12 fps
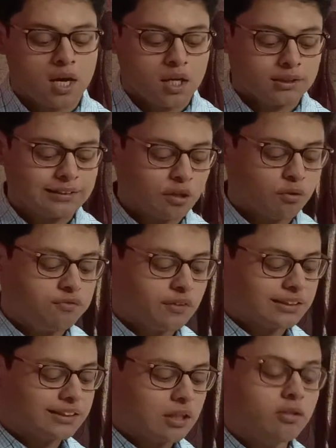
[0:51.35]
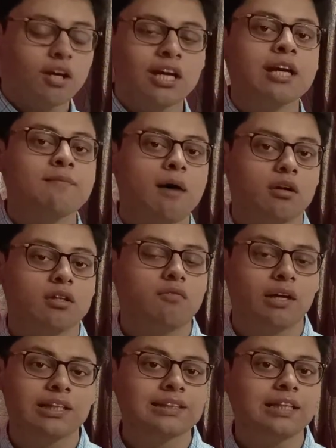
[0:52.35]
So first, talking about
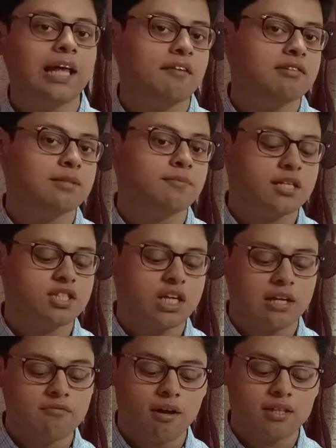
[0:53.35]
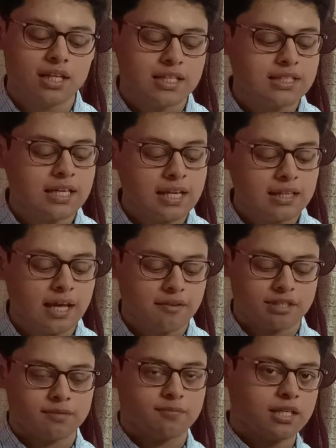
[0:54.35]
what is a direct speech and what is an
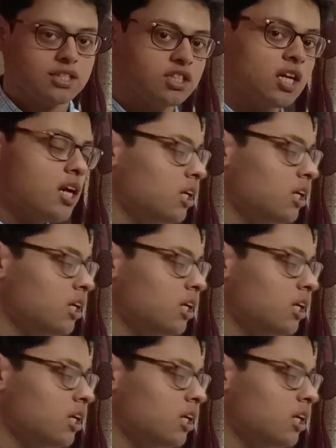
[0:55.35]
indirect speech.